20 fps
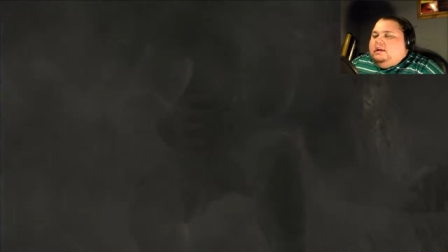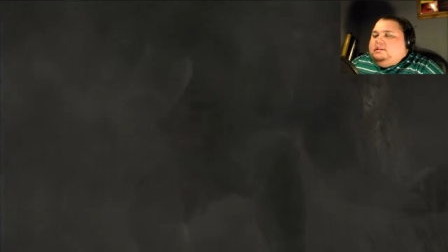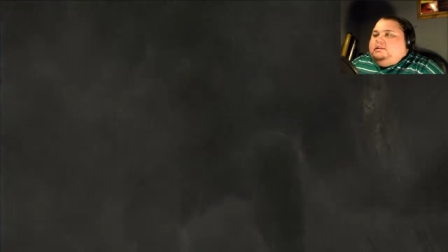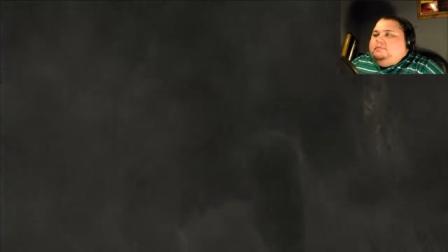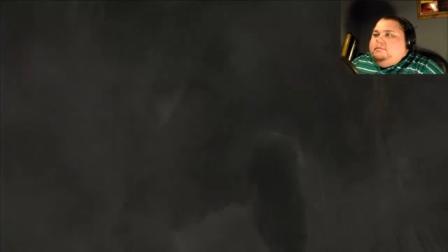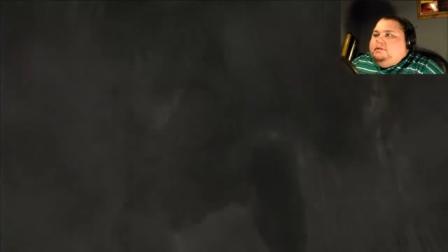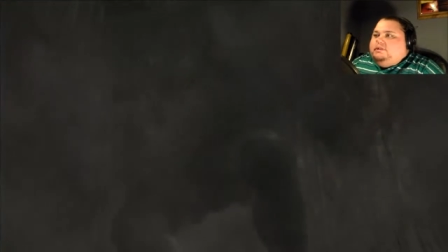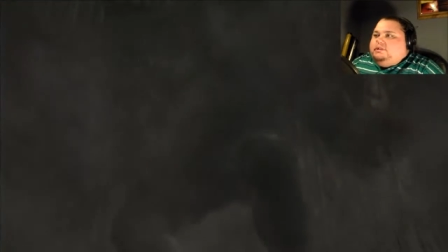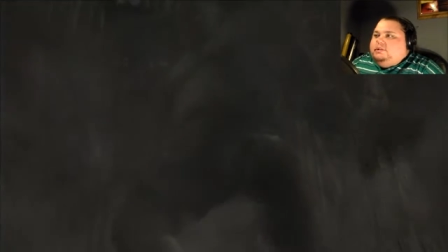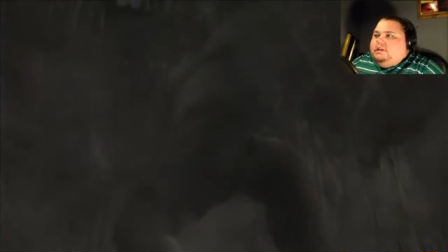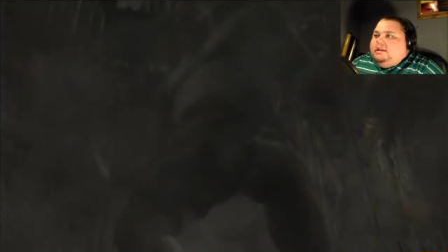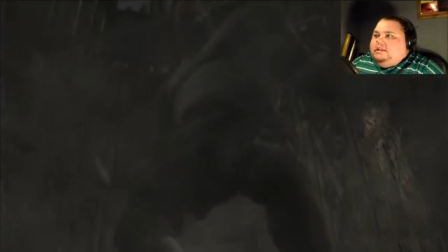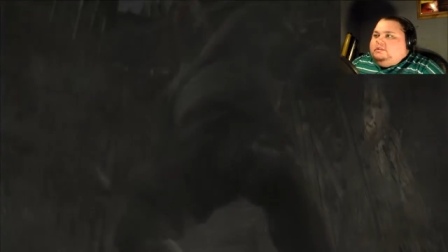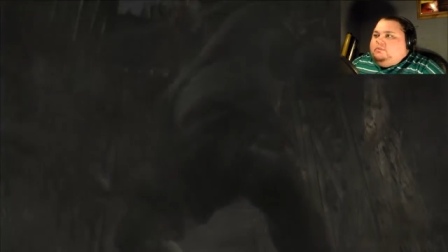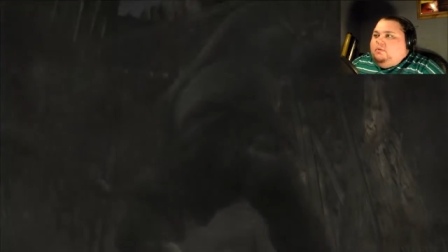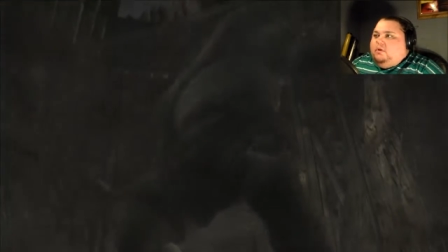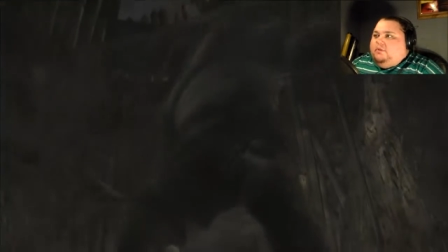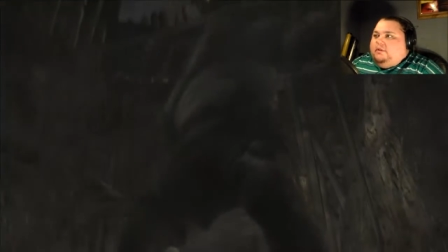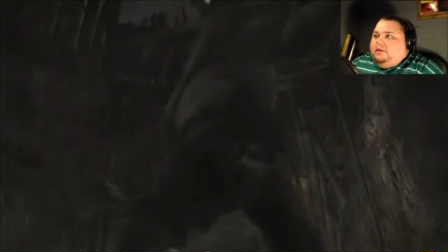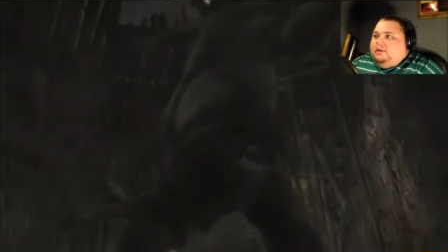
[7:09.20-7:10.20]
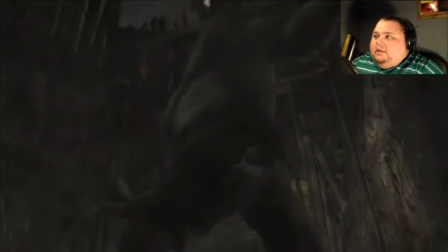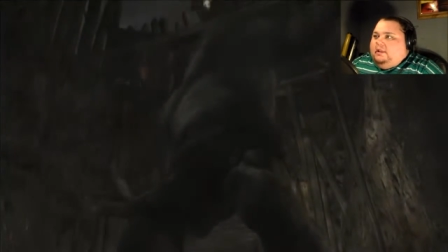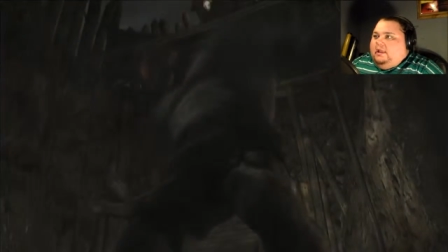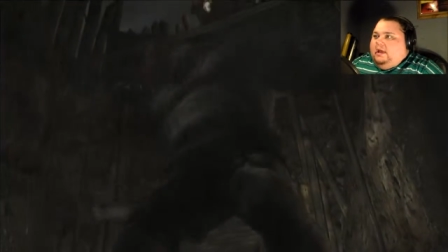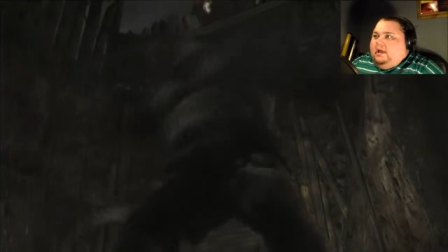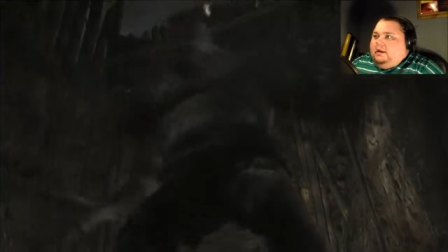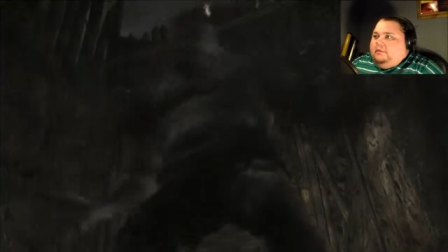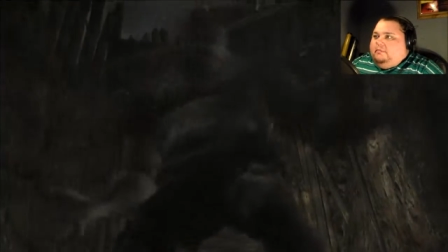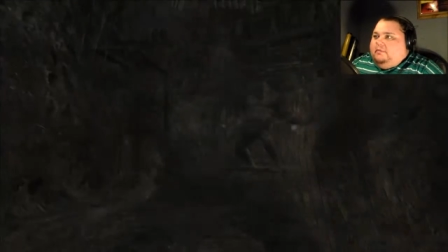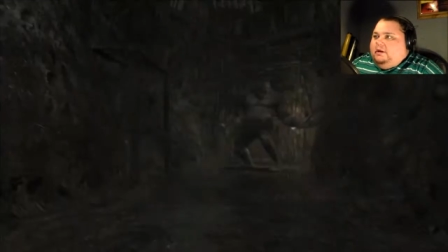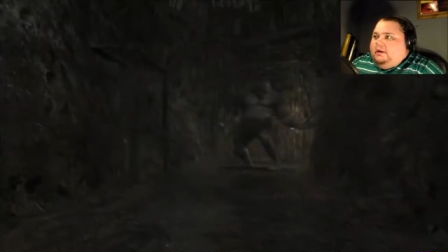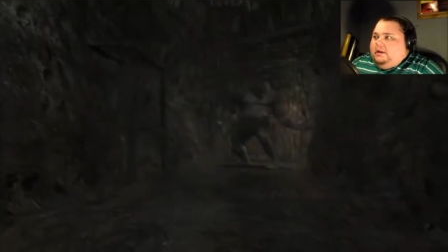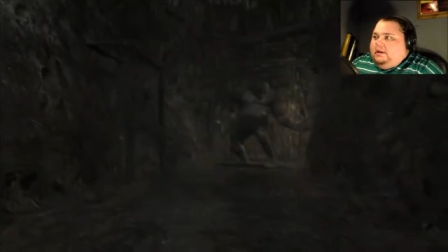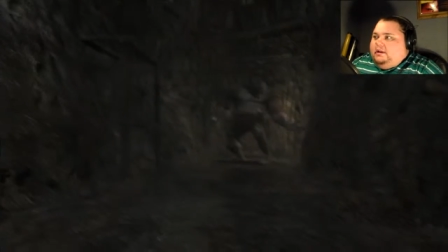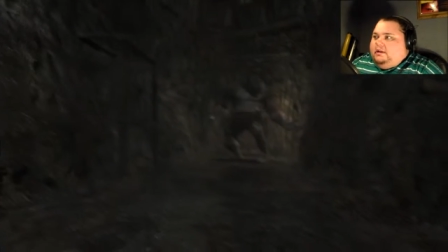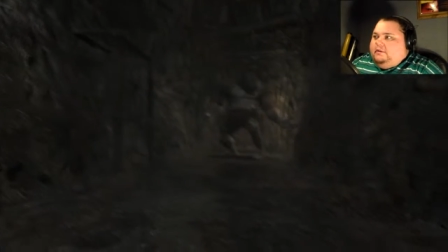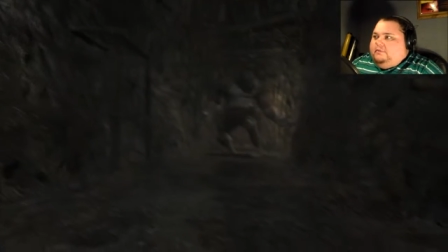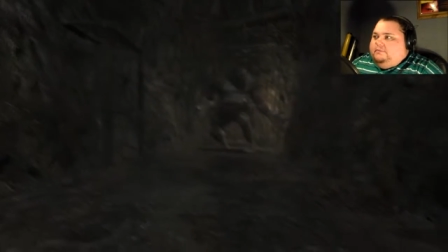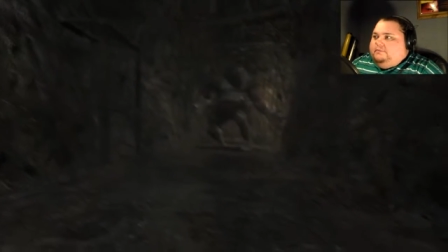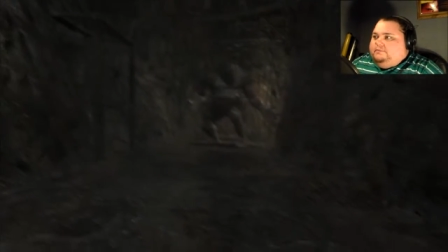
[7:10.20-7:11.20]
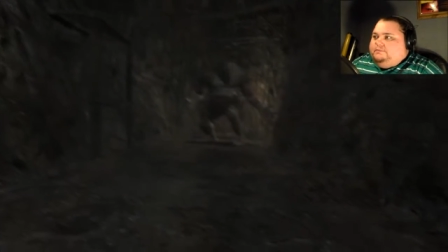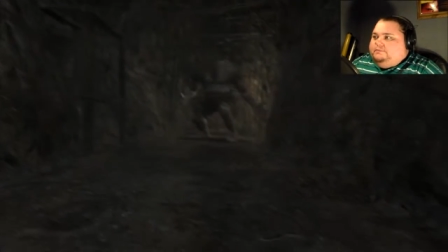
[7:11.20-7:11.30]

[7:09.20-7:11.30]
Not to mention, he's worth a lot of money.